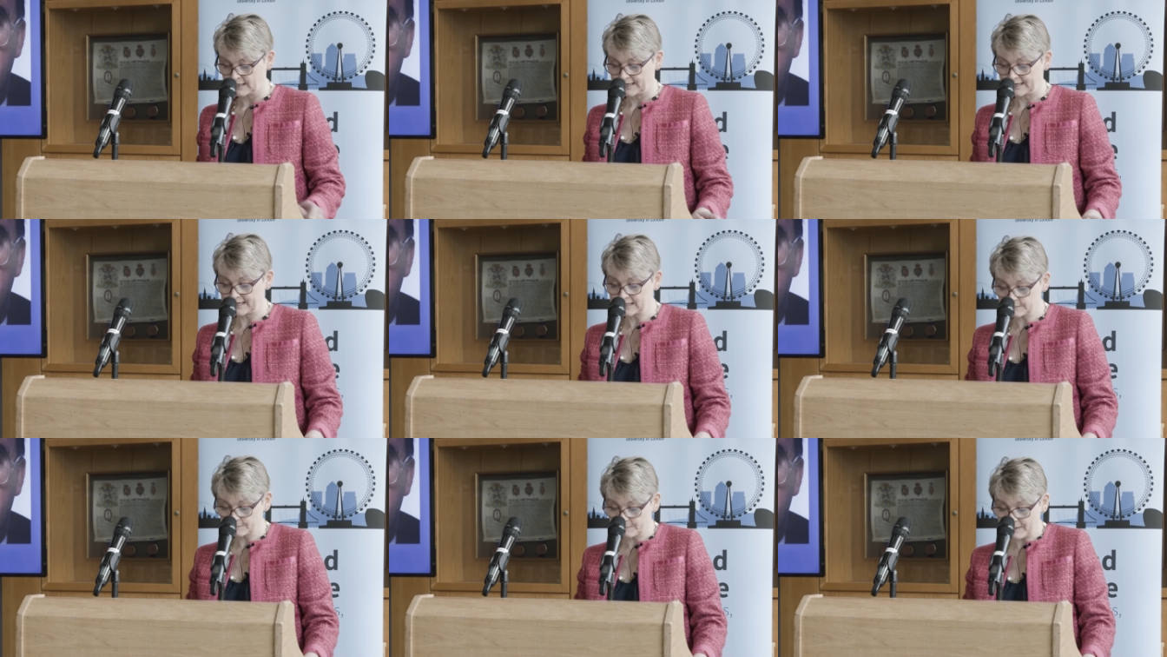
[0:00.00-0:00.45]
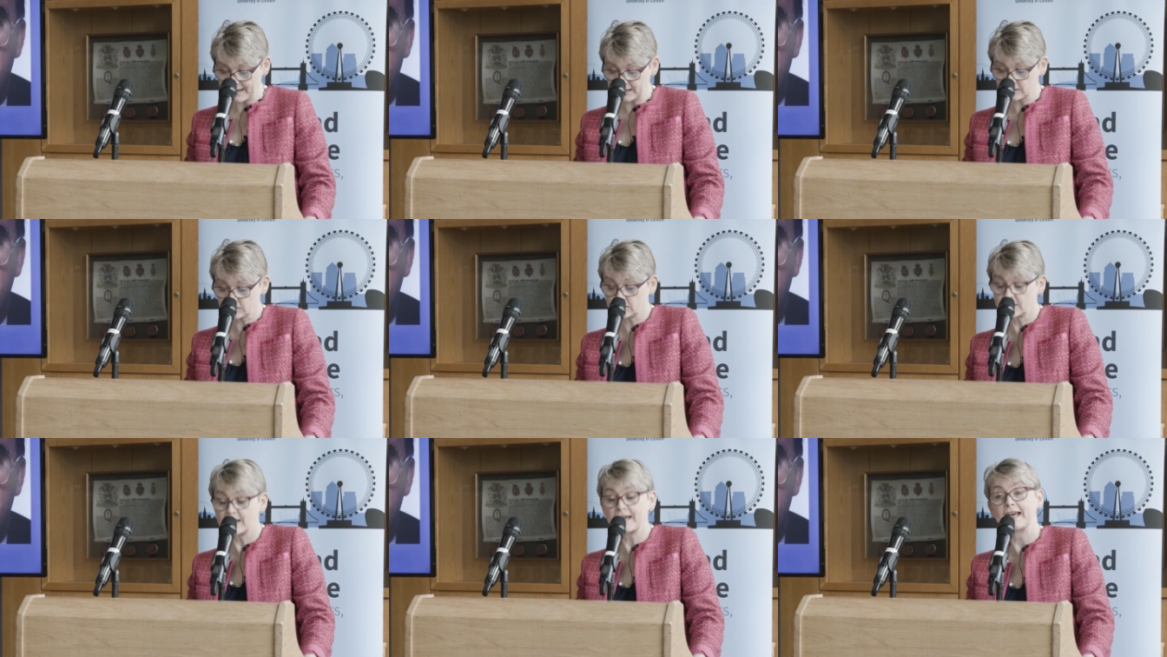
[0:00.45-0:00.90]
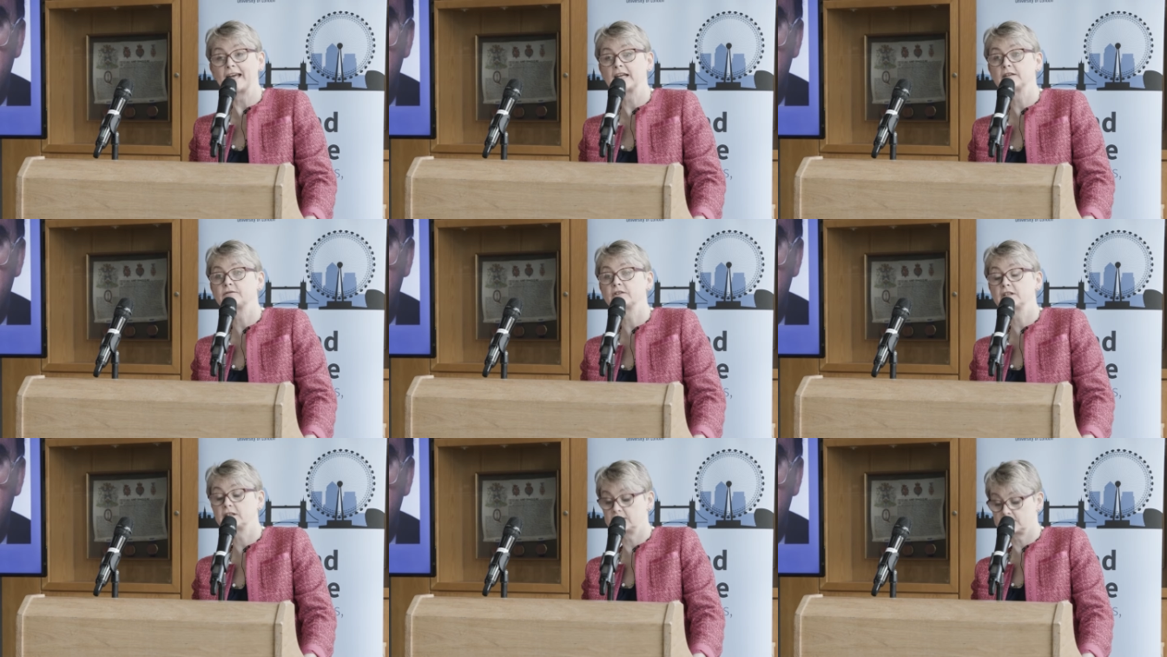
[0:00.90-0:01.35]
his passionate
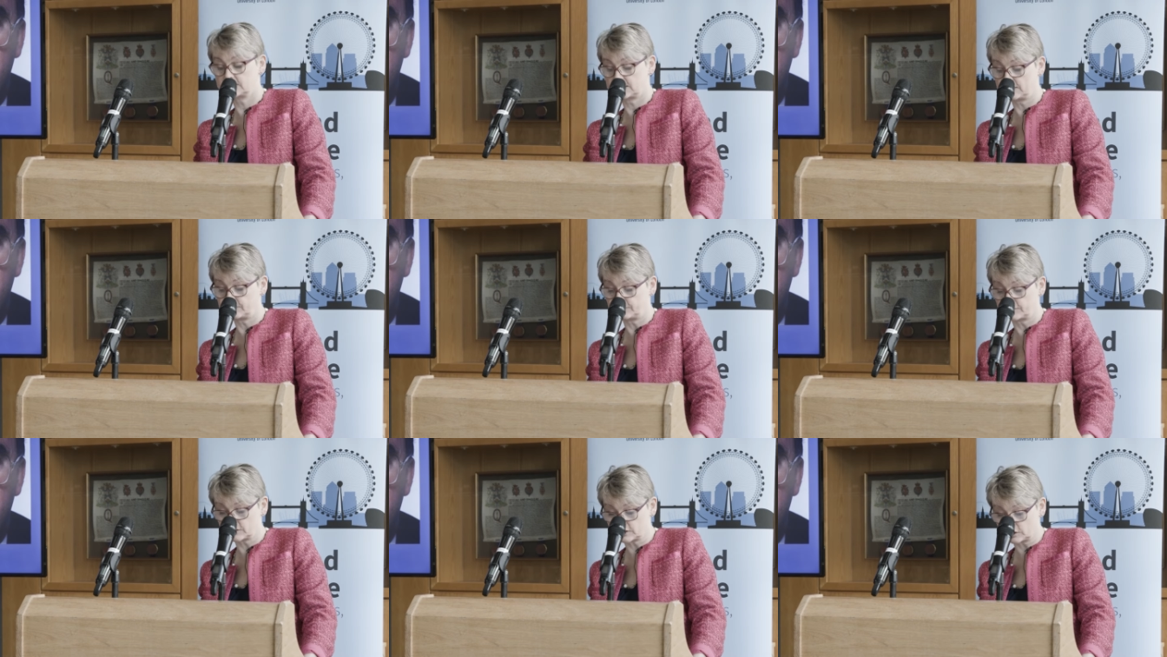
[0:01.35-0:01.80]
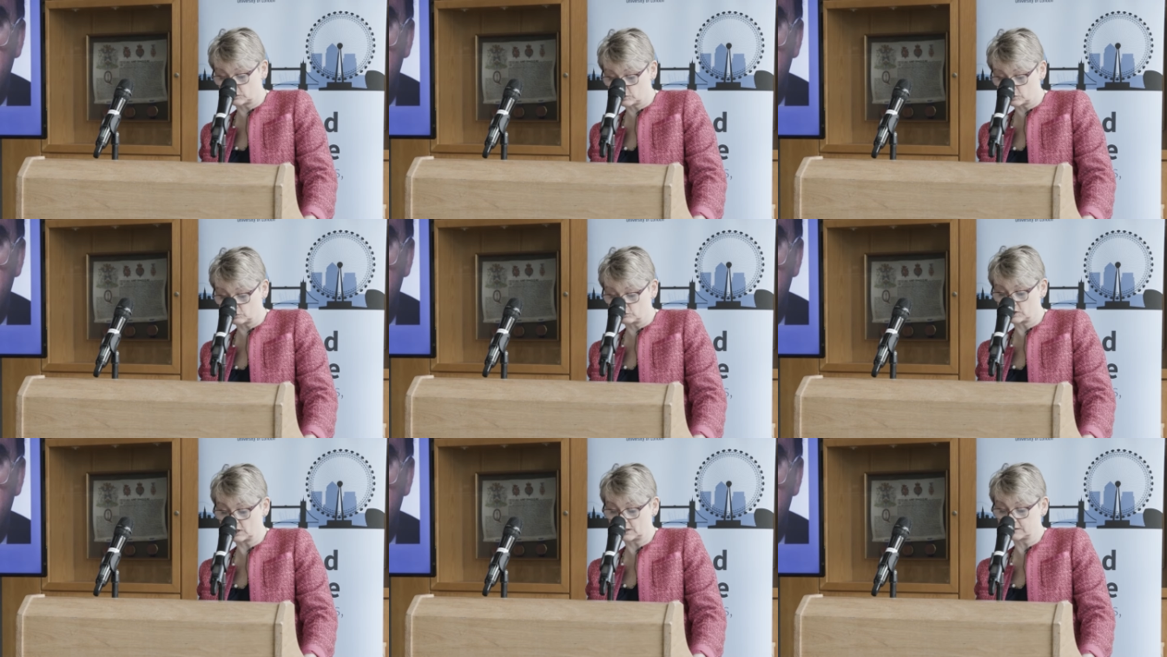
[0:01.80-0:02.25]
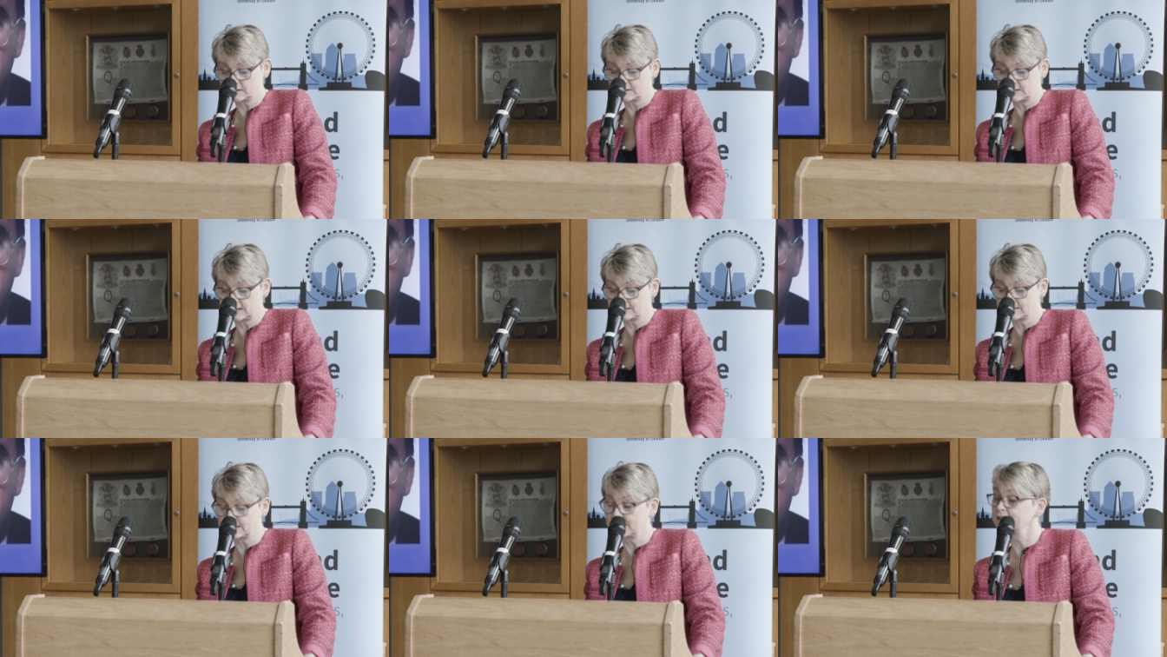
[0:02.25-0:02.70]
advocacy for social
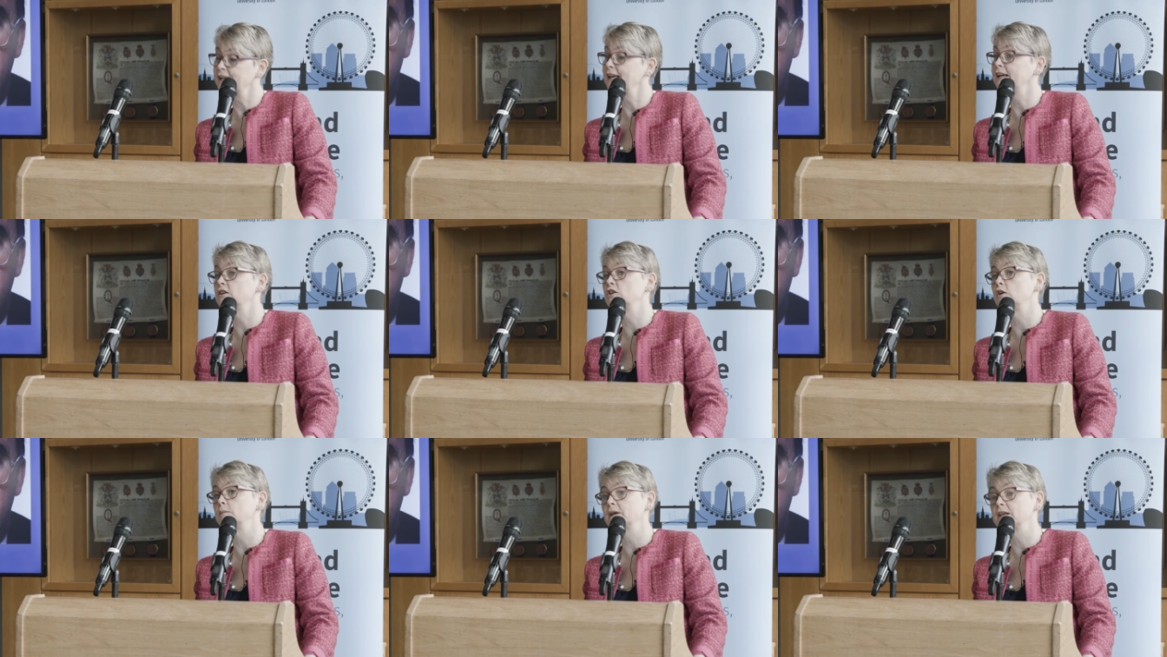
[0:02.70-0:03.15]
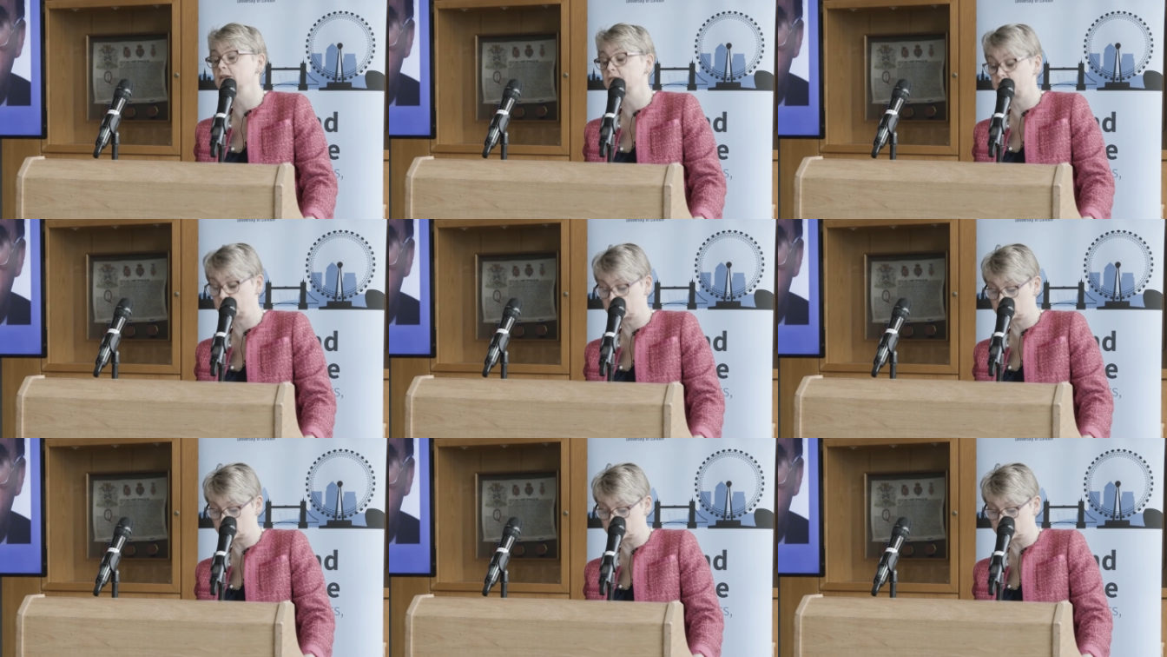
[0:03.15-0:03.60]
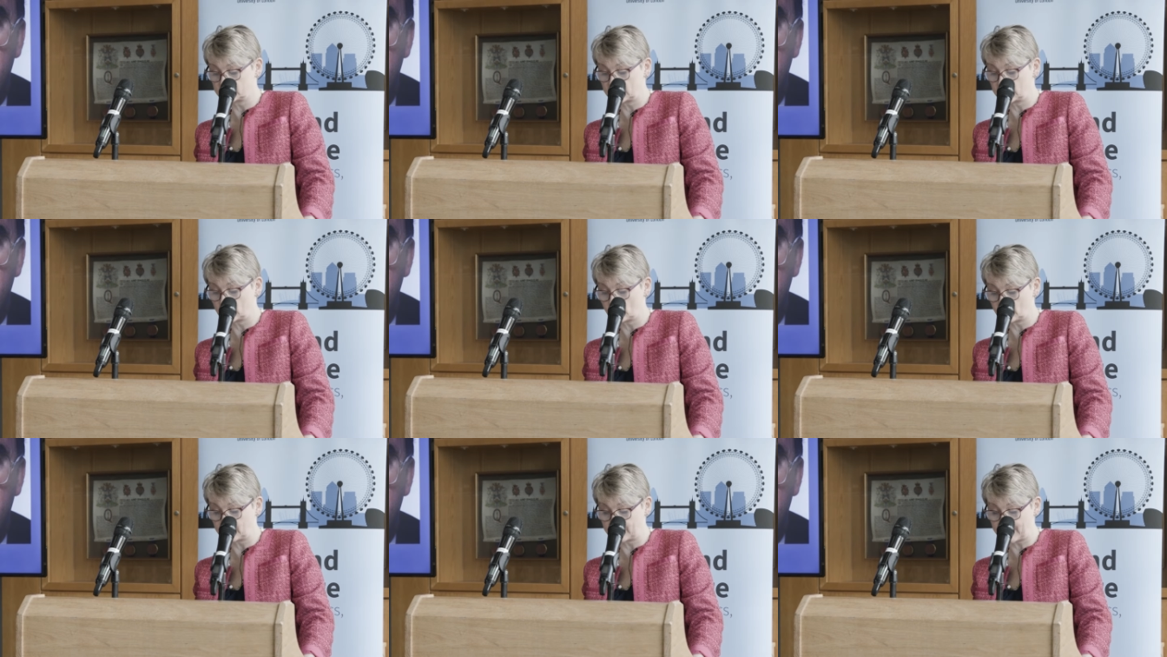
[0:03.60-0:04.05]
justice and economic
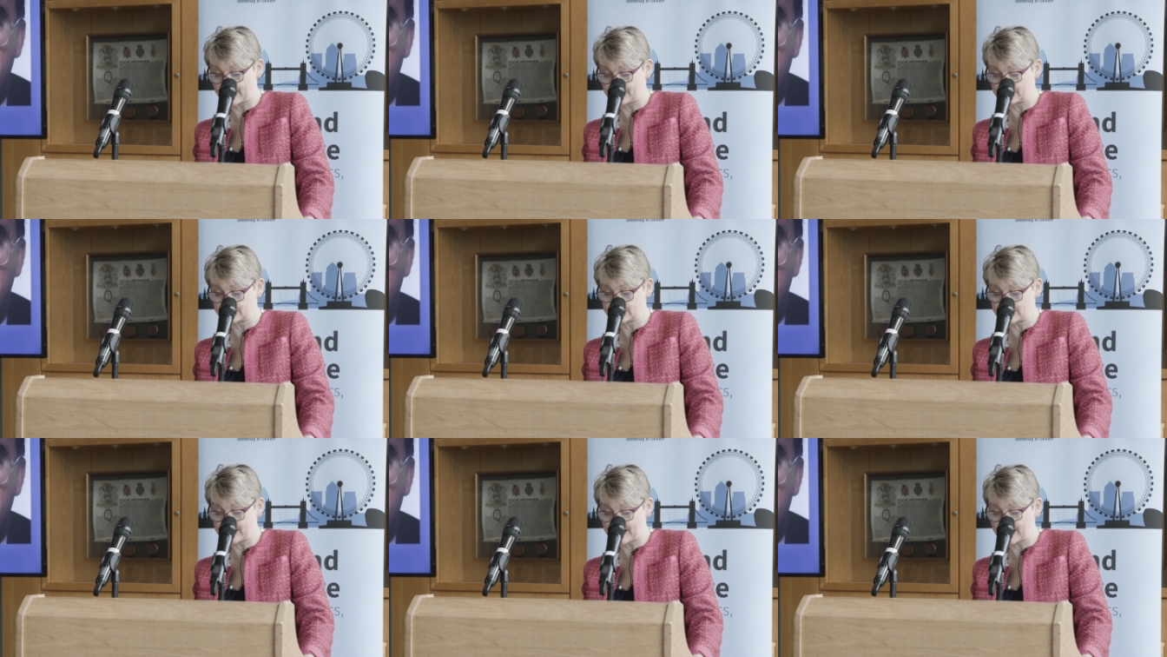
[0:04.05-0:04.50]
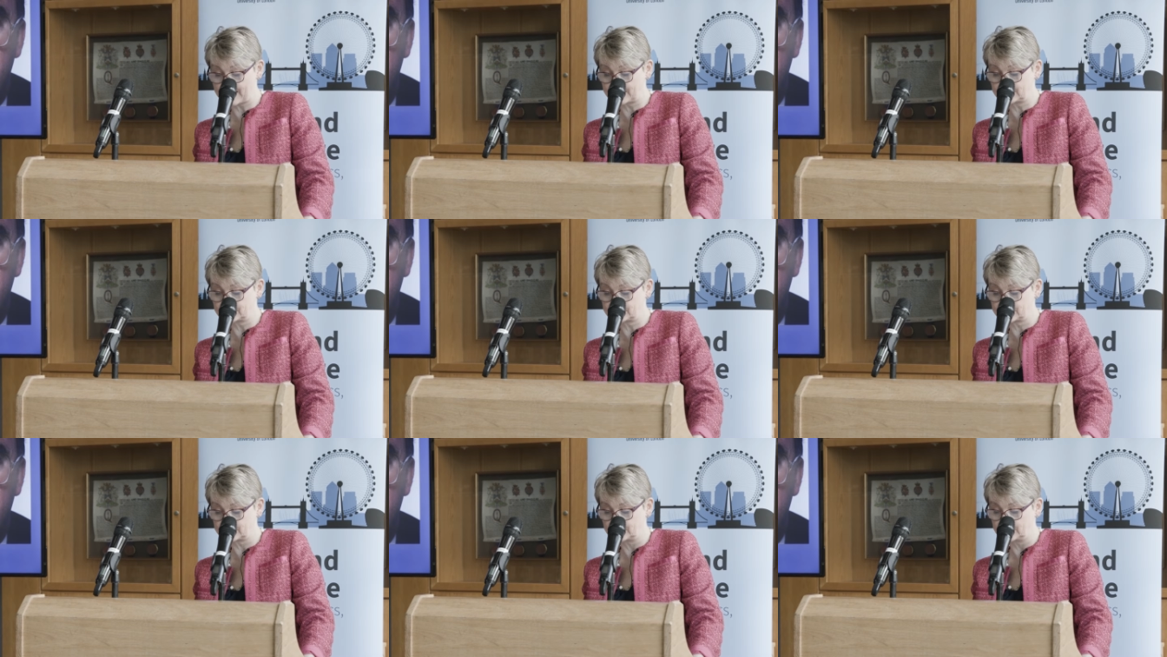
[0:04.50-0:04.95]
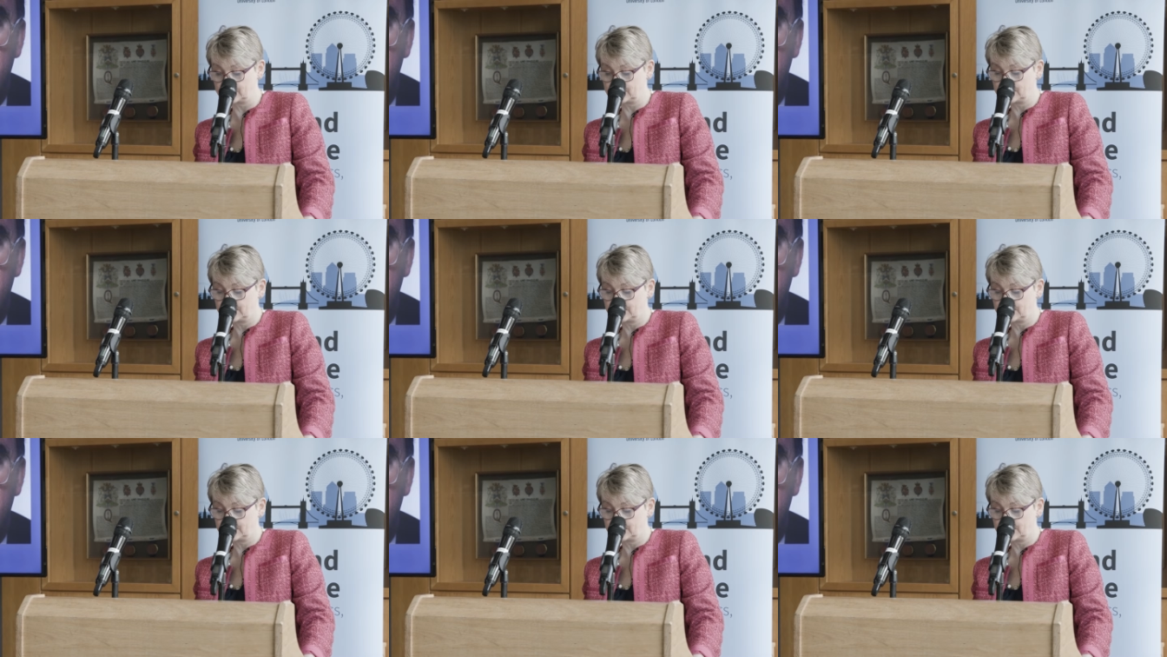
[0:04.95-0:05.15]
efficiency going hand in hand,